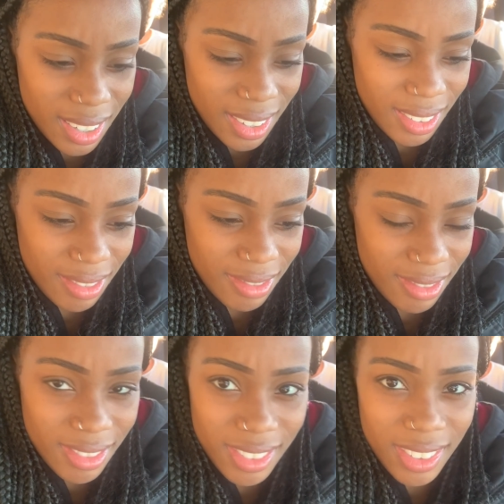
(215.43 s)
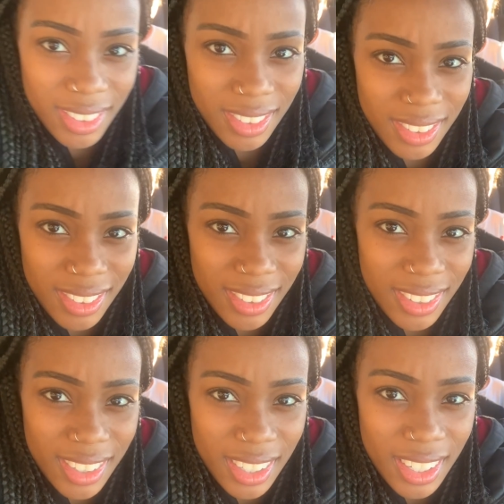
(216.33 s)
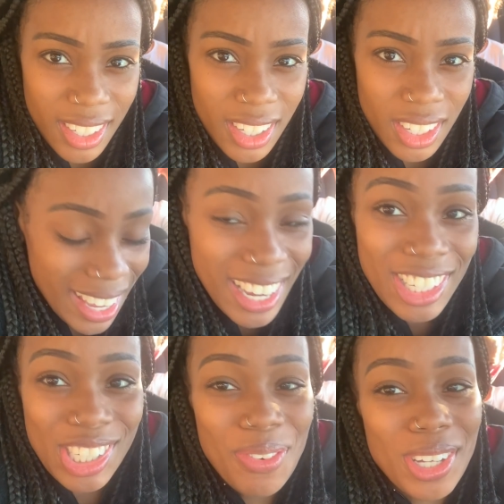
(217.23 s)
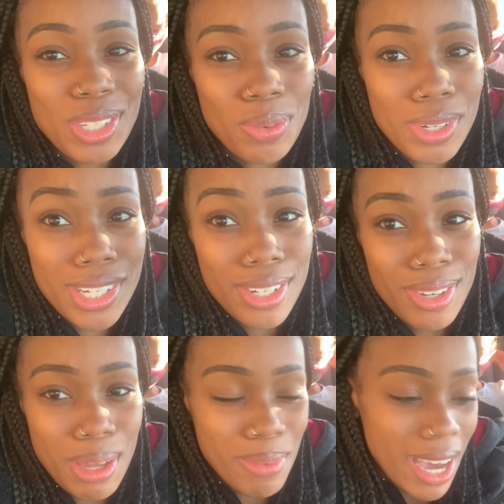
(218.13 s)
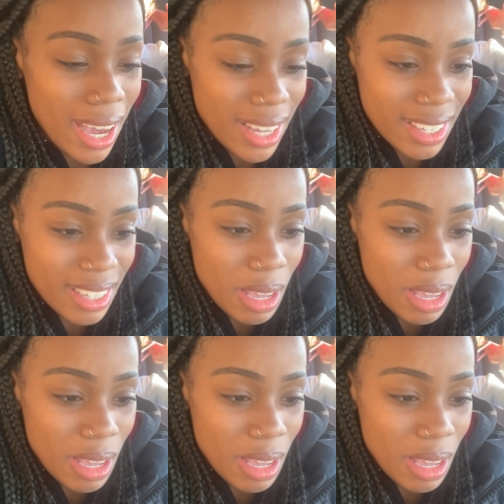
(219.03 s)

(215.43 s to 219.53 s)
Well, then yes. Well, it's gonna be different. She wants to redo them, guys.